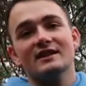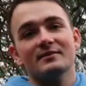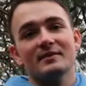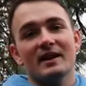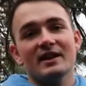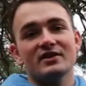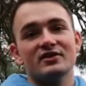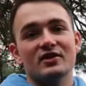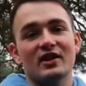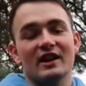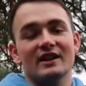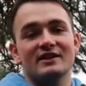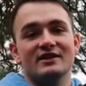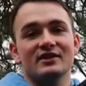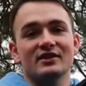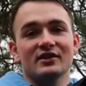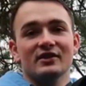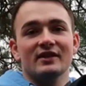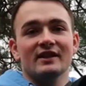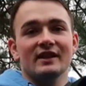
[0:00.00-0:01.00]
is my dry
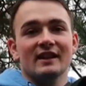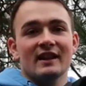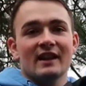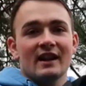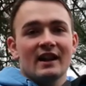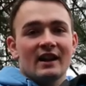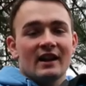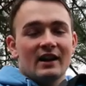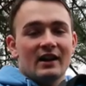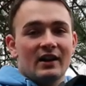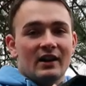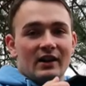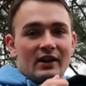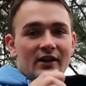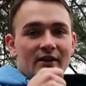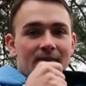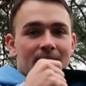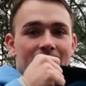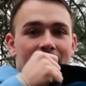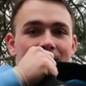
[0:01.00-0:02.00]
suit.
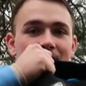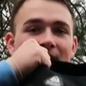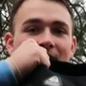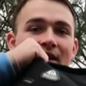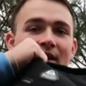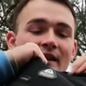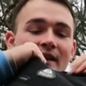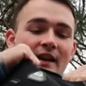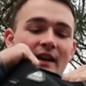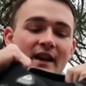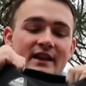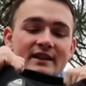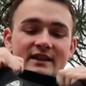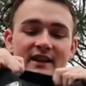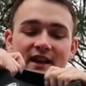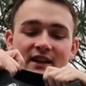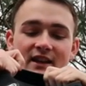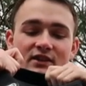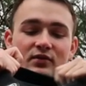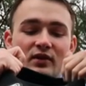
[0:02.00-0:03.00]
Um, like I
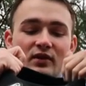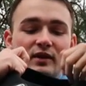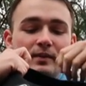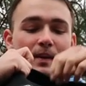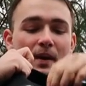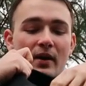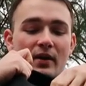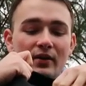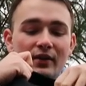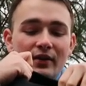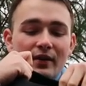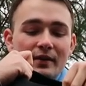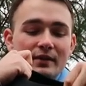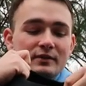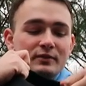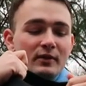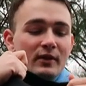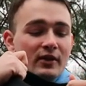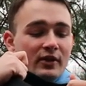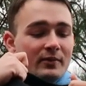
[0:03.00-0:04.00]
said, it's worth about
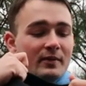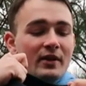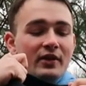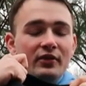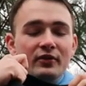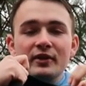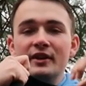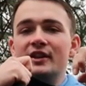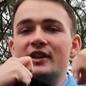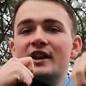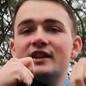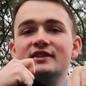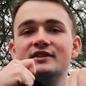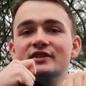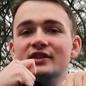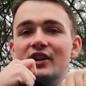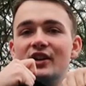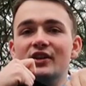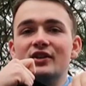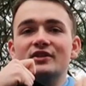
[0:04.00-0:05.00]
it's worth about three thousand
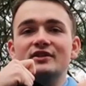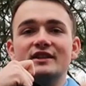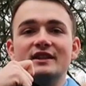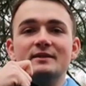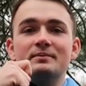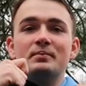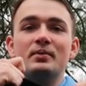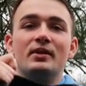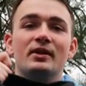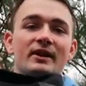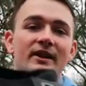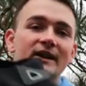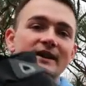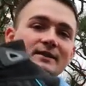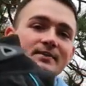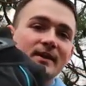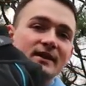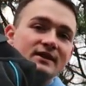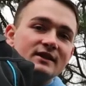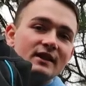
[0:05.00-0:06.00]
dollars. It's pretty
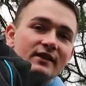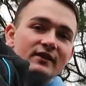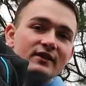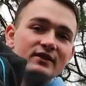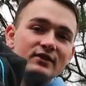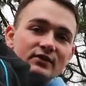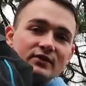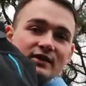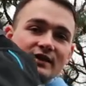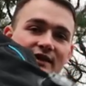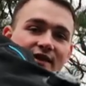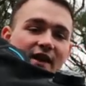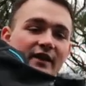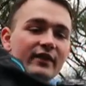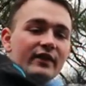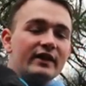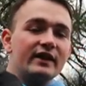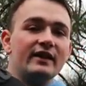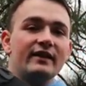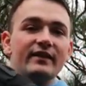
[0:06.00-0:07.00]
expensive. It was
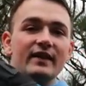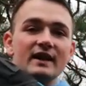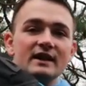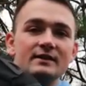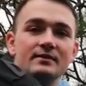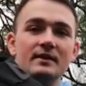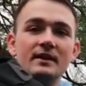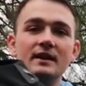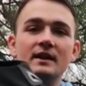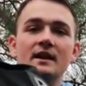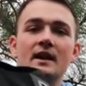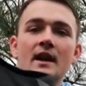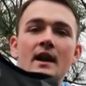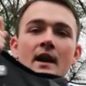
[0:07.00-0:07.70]
definitely an investment,